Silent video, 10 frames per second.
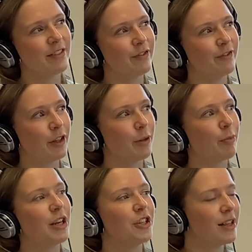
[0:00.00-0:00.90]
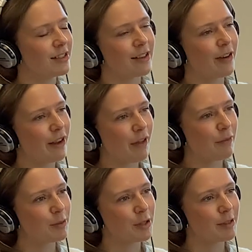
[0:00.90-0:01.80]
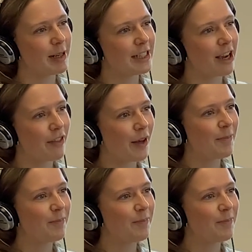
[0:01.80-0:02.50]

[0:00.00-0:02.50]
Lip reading: feel the pressure necessarily of that responsibility either.